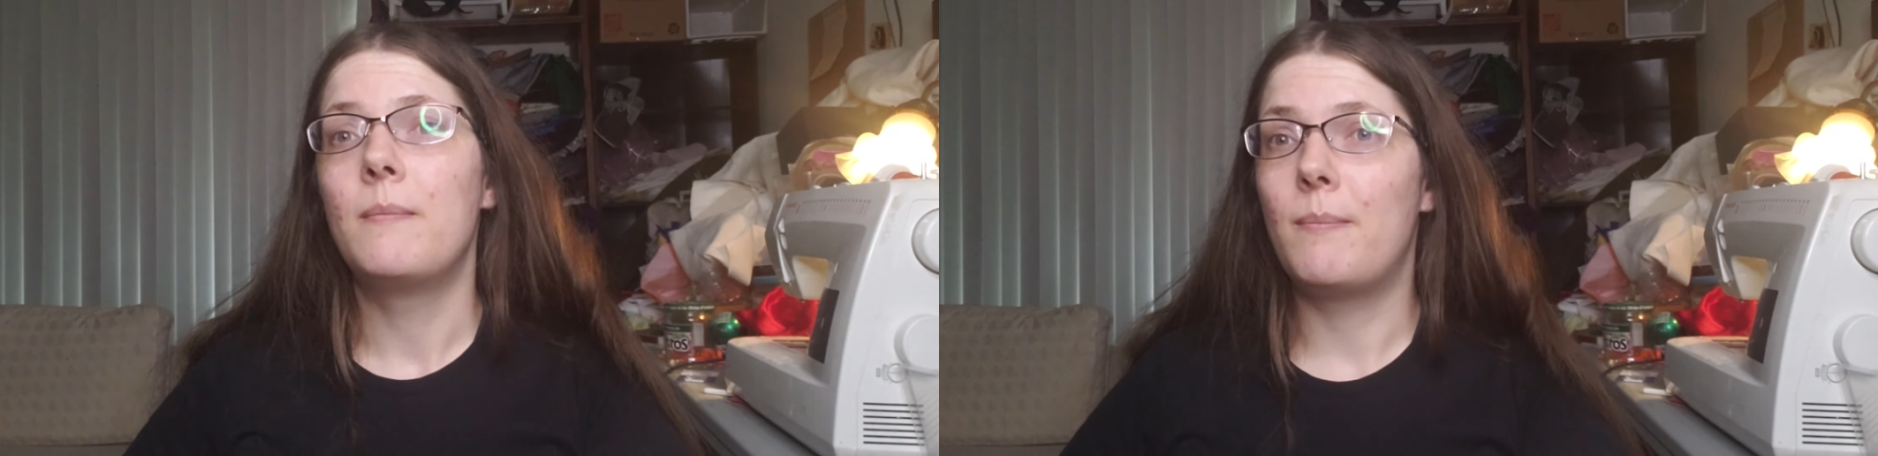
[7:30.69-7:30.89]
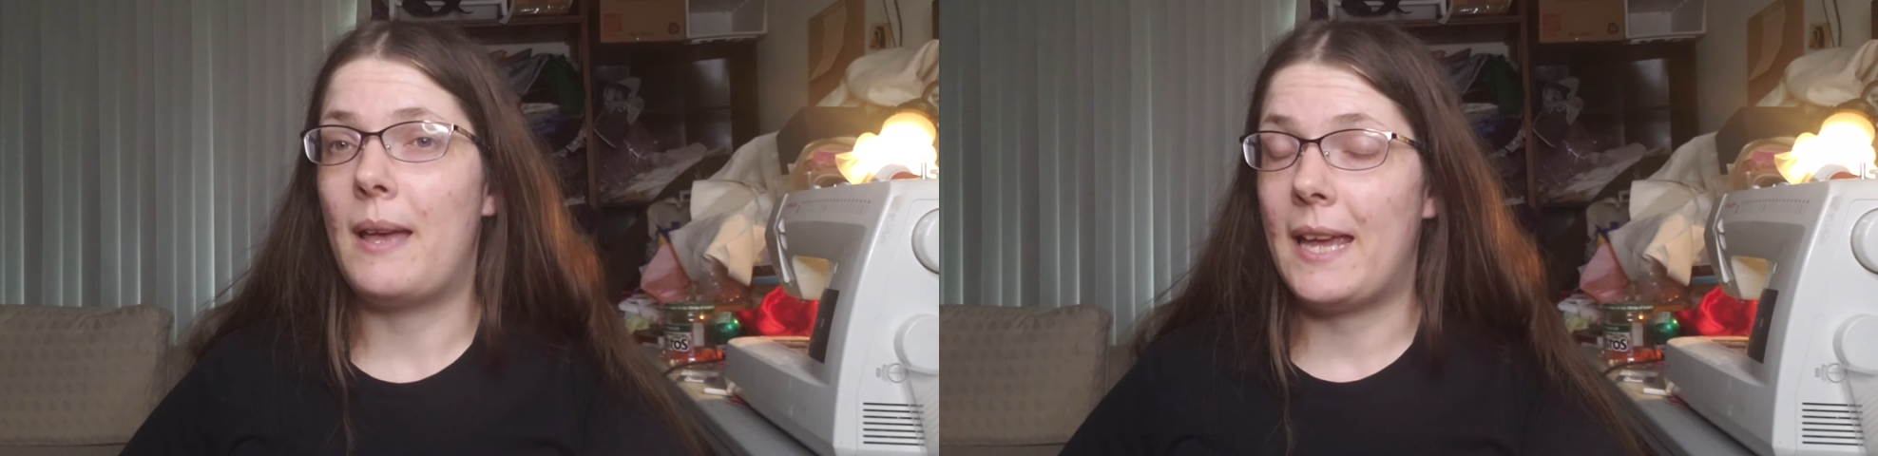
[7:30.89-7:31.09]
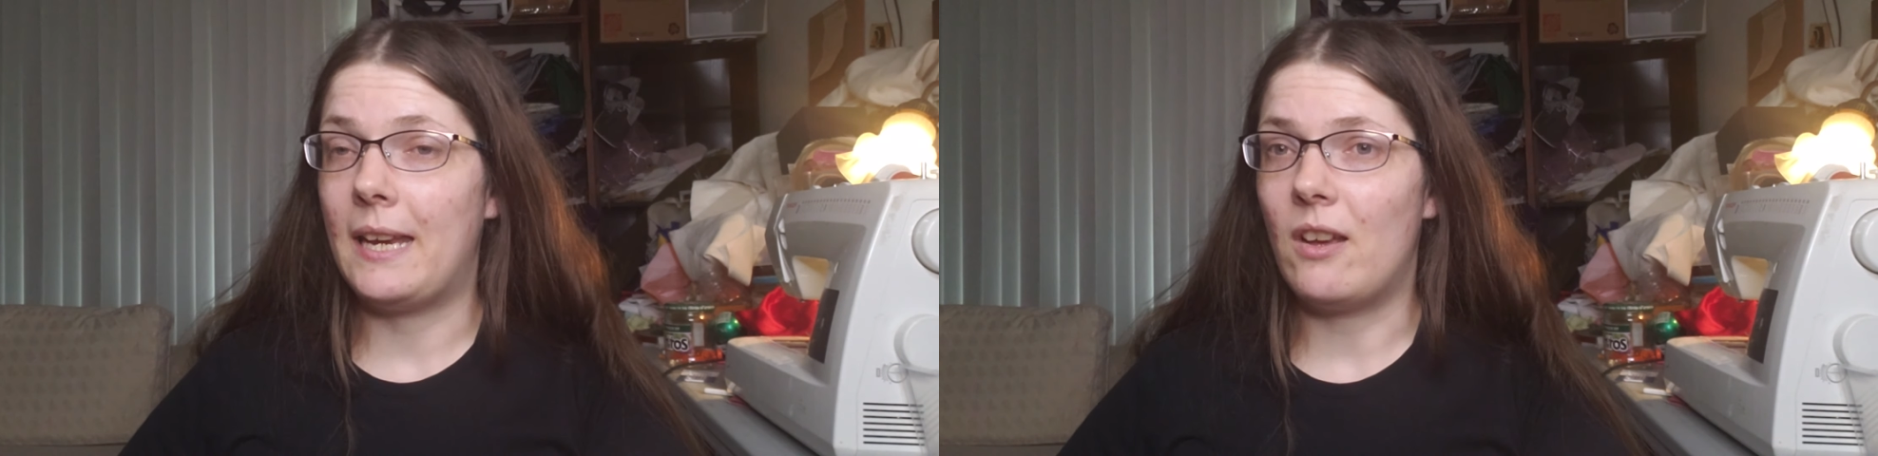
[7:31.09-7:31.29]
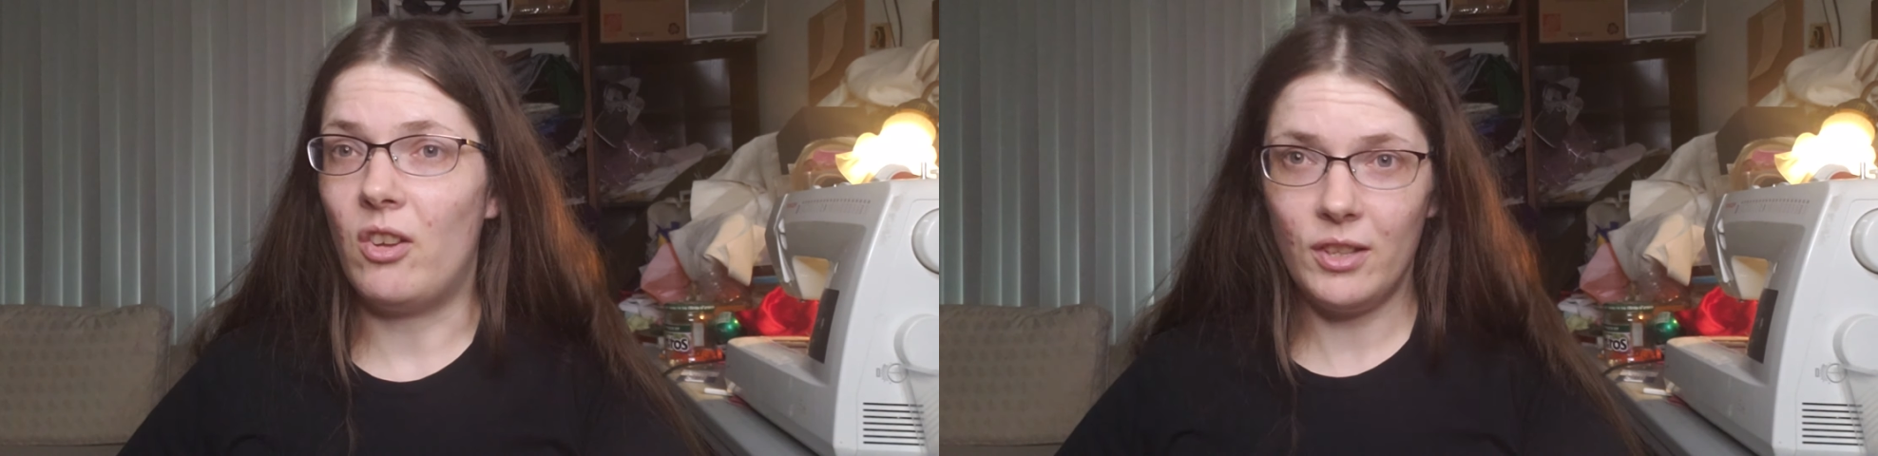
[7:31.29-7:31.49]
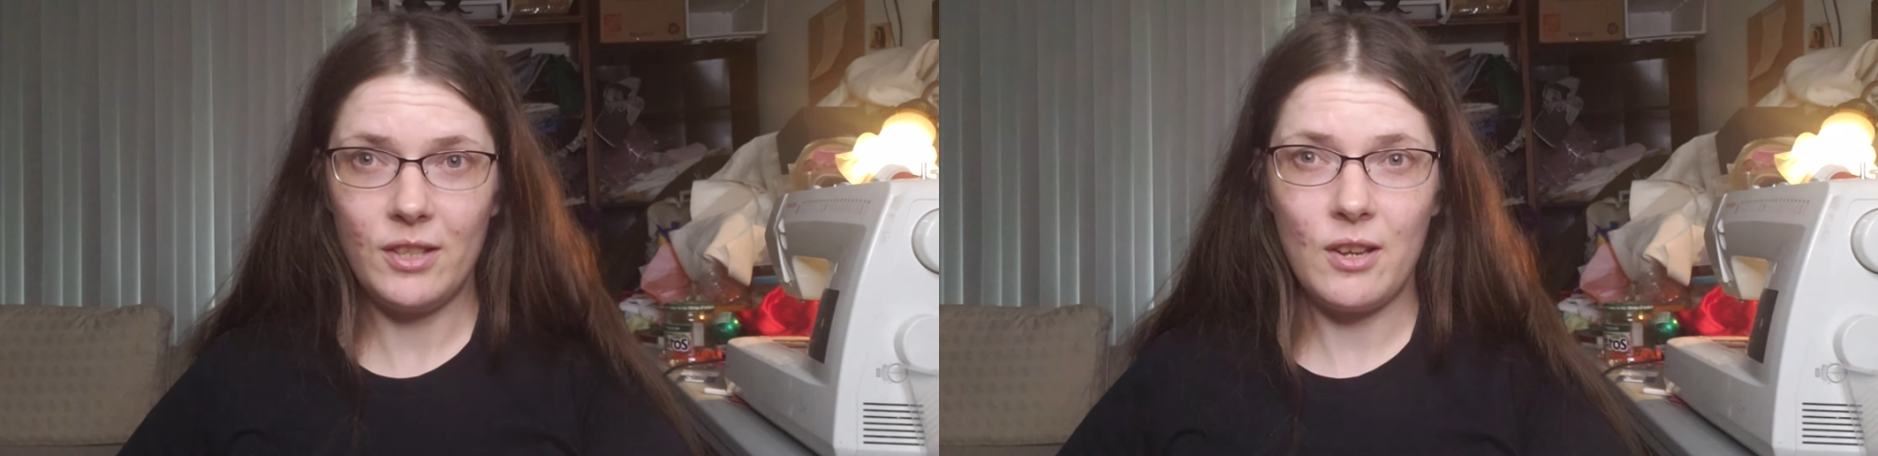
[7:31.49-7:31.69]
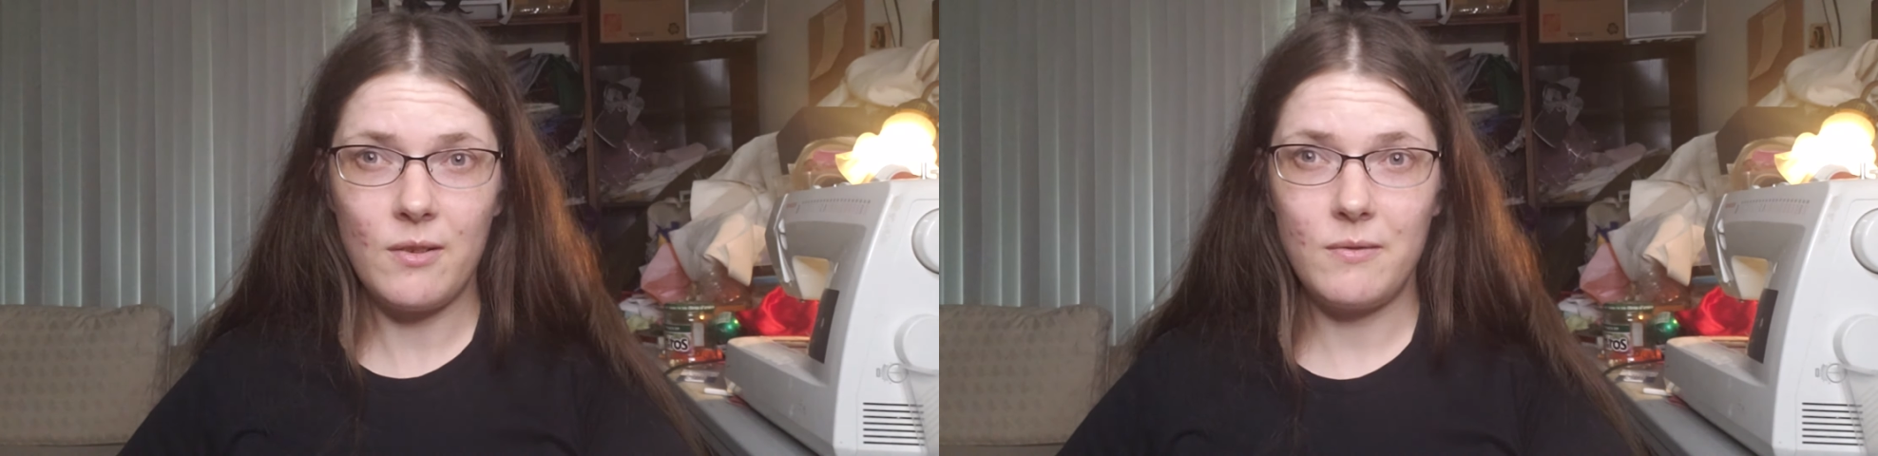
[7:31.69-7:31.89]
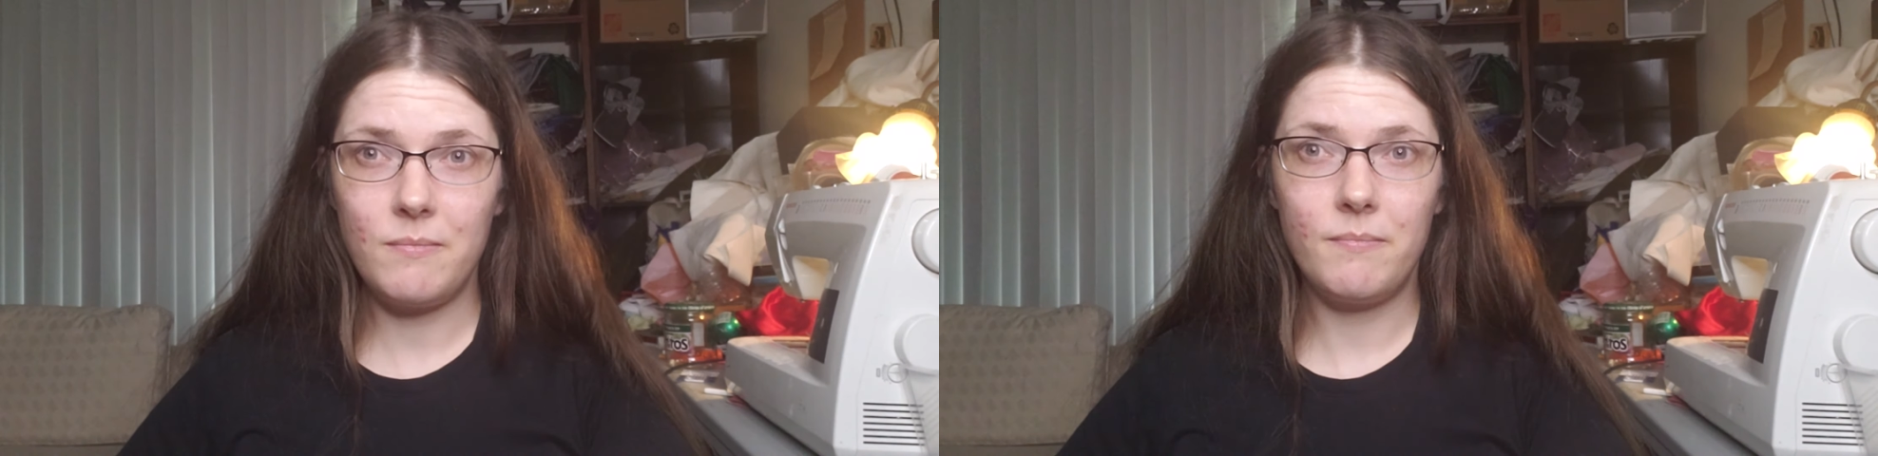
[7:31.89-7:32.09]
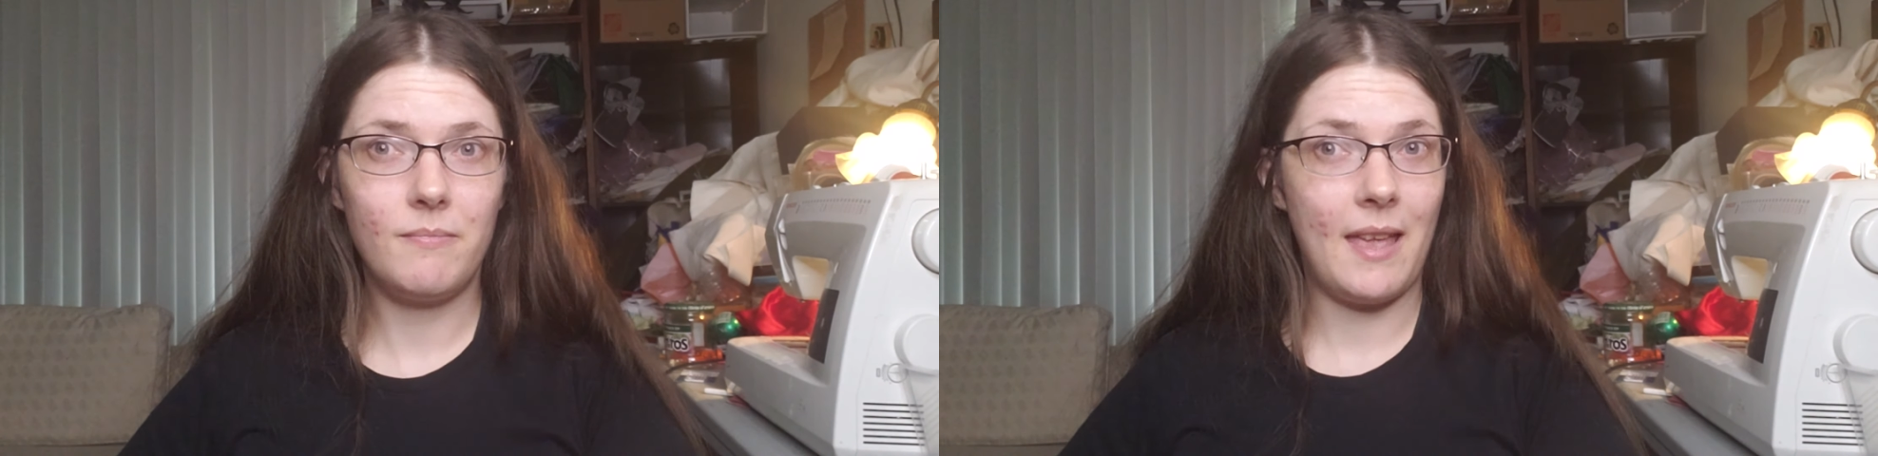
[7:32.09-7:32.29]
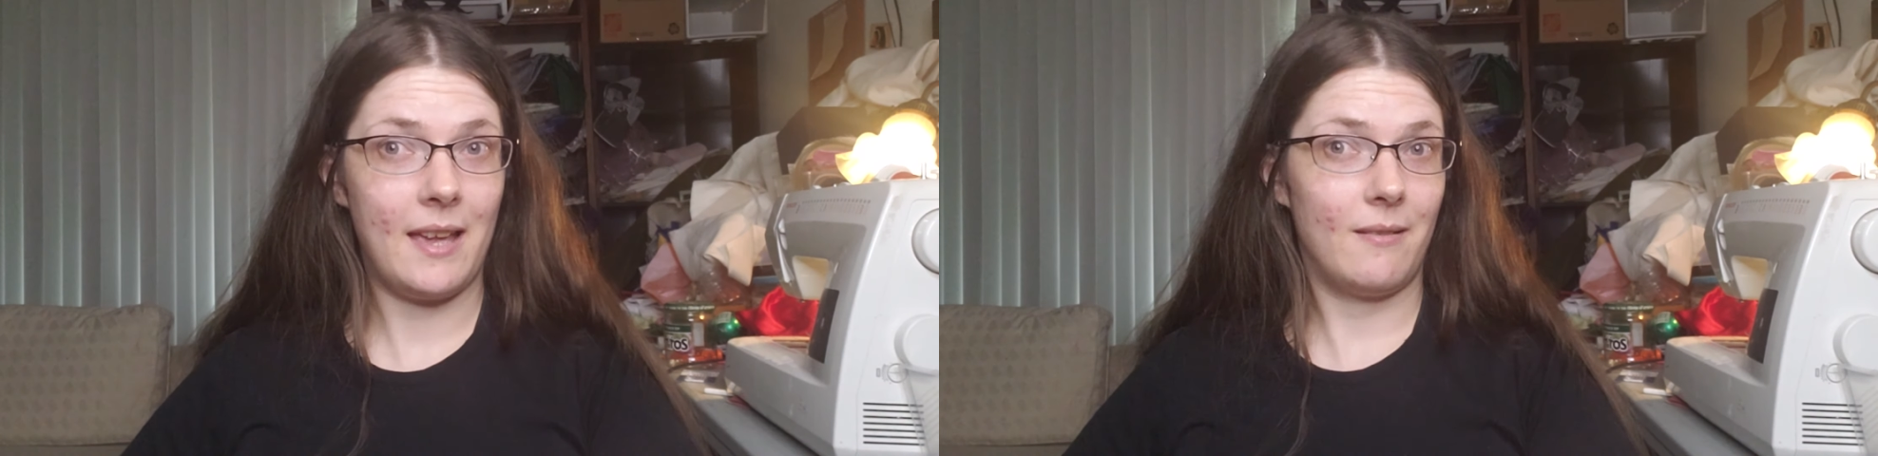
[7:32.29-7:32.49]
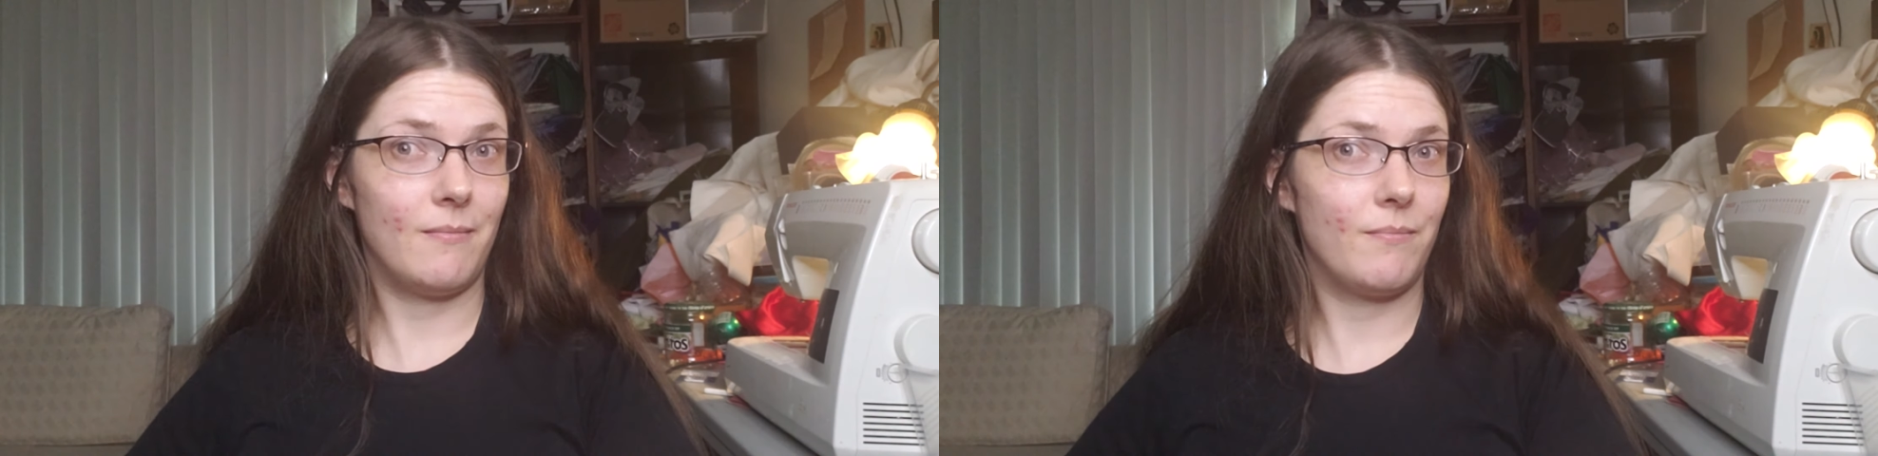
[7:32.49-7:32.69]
But also, like,